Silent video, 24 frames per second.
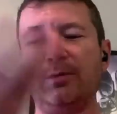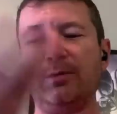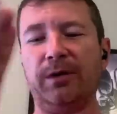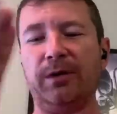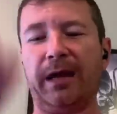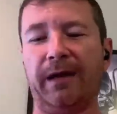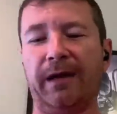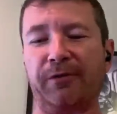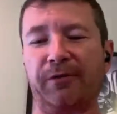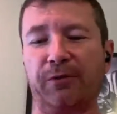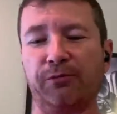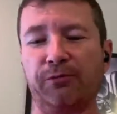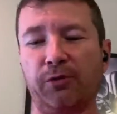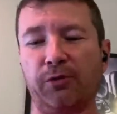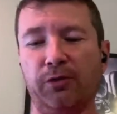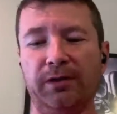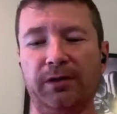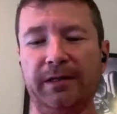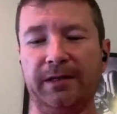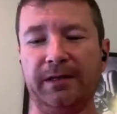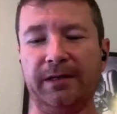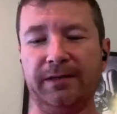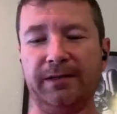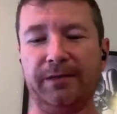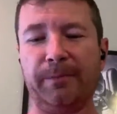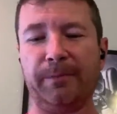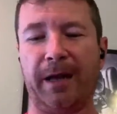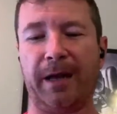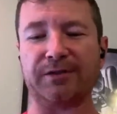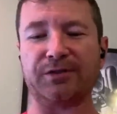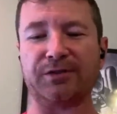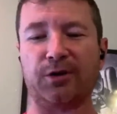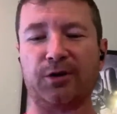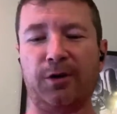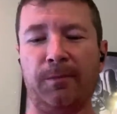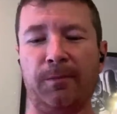do it every roll in. You
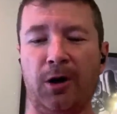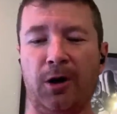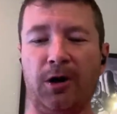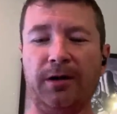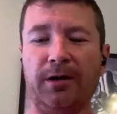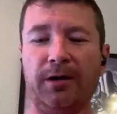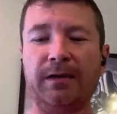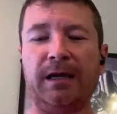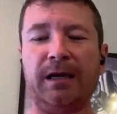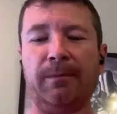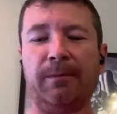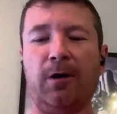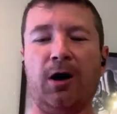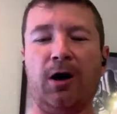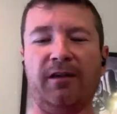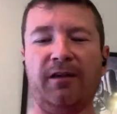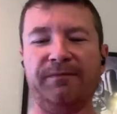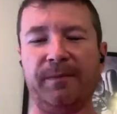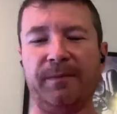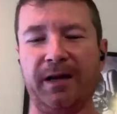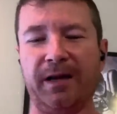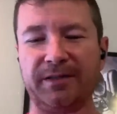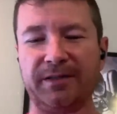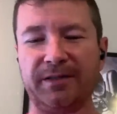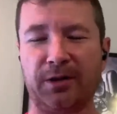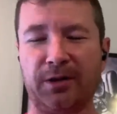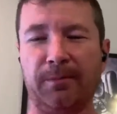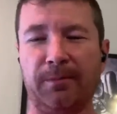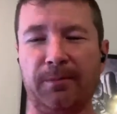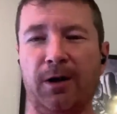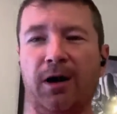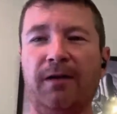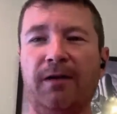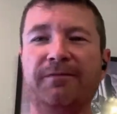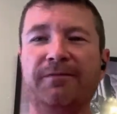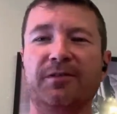master arm on, come off, master arm
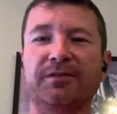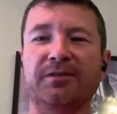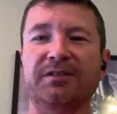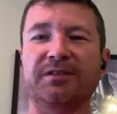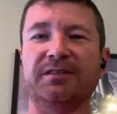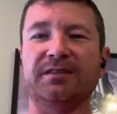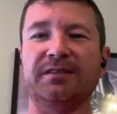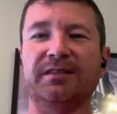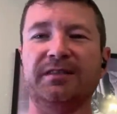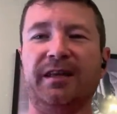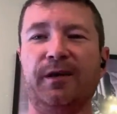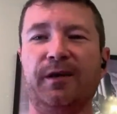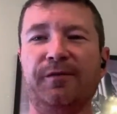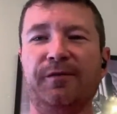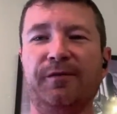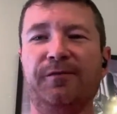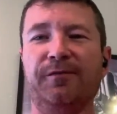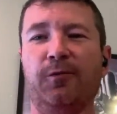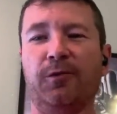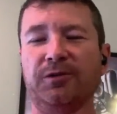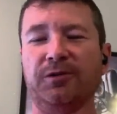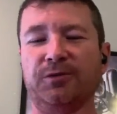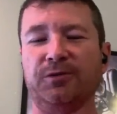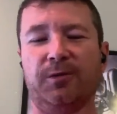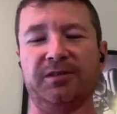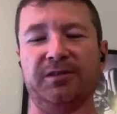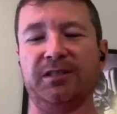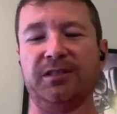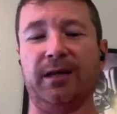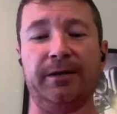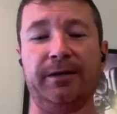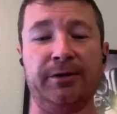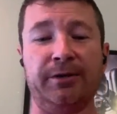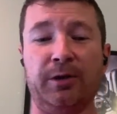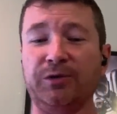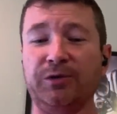off, versus the Air Force, where it's
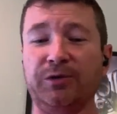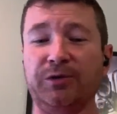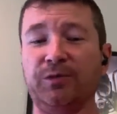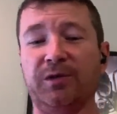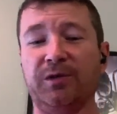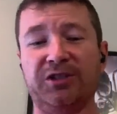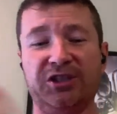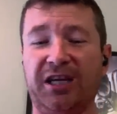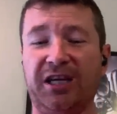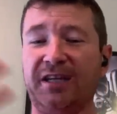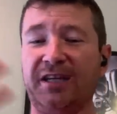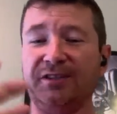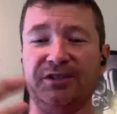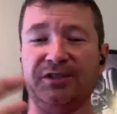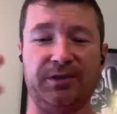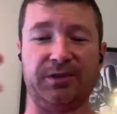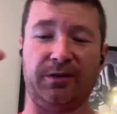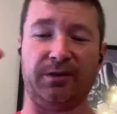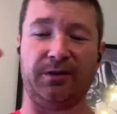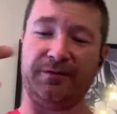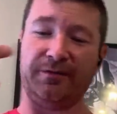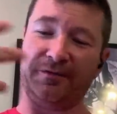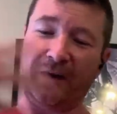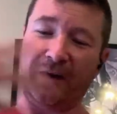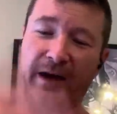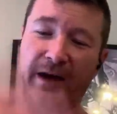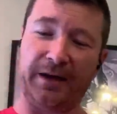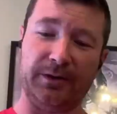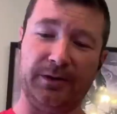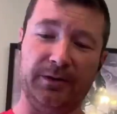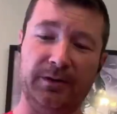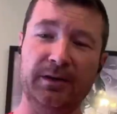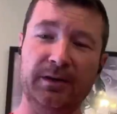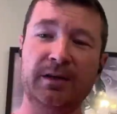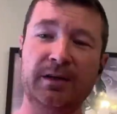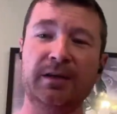like no switch changes on
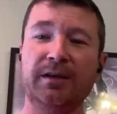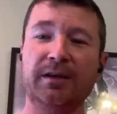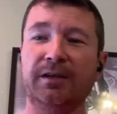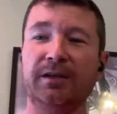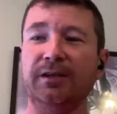final.